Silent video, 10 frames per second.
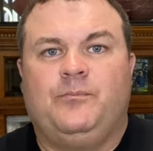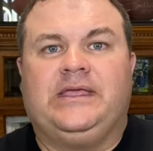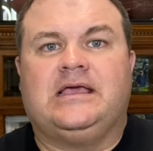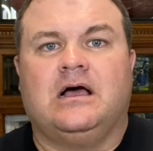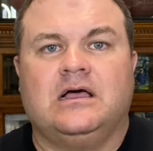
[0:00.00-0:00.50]

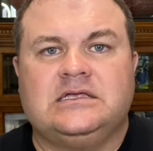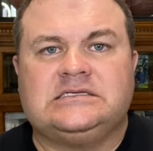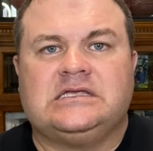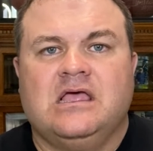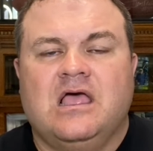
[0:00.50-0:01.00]

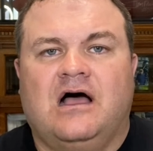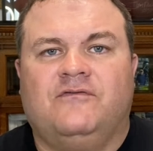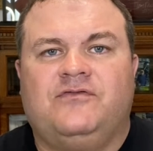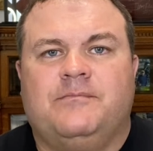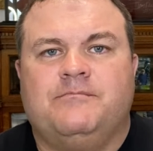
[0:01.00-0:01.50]
Because
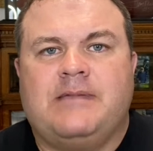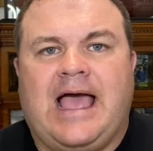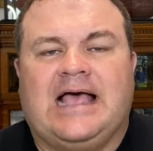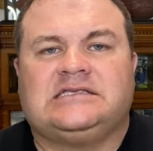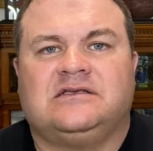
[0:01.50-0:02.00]
of the
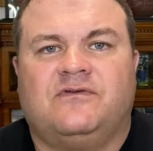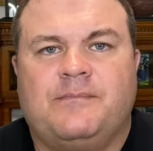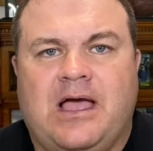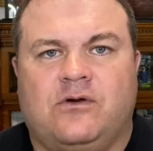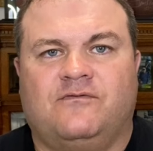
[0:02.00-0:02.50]
massive
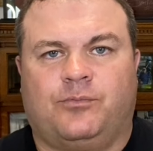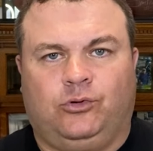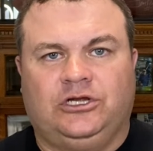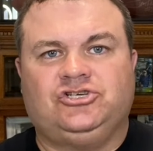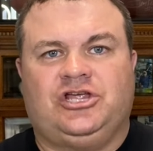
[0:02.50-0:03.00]
amount of
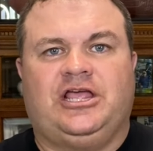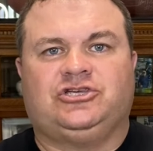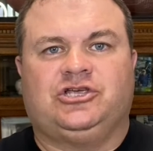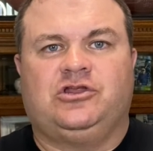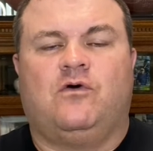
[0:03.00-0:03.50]

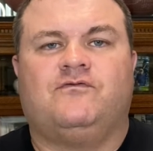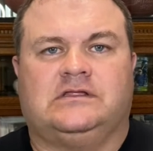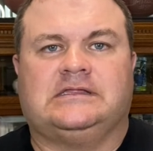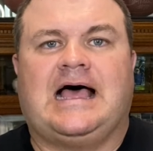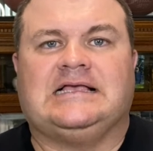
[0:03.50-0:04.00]
appreciation over the
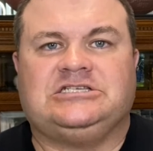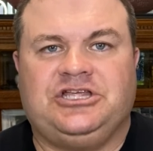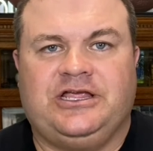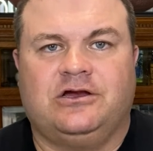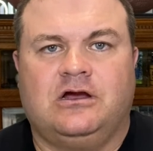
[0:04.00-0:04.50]
last
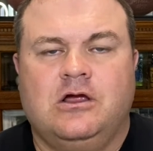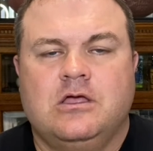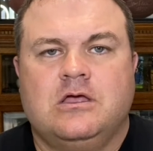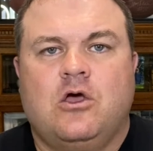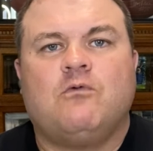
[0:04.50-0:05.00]
year,
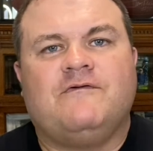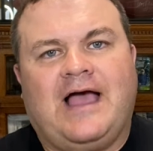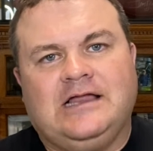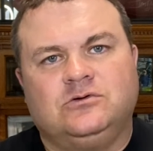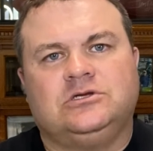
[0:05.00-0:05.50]
we've
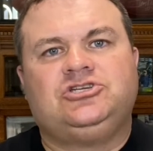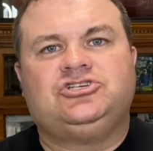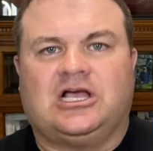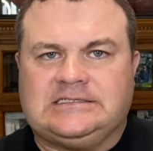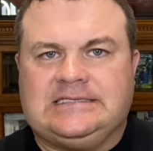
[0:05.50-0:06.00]
had to
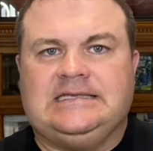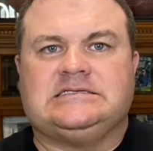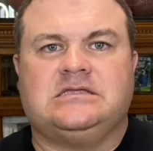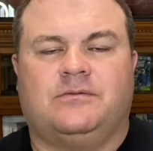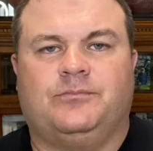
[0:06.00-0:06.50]
adjust
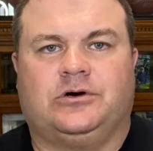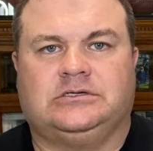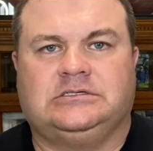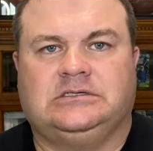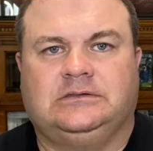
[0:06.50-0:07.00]
these
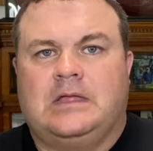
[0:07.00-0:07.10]
numbers.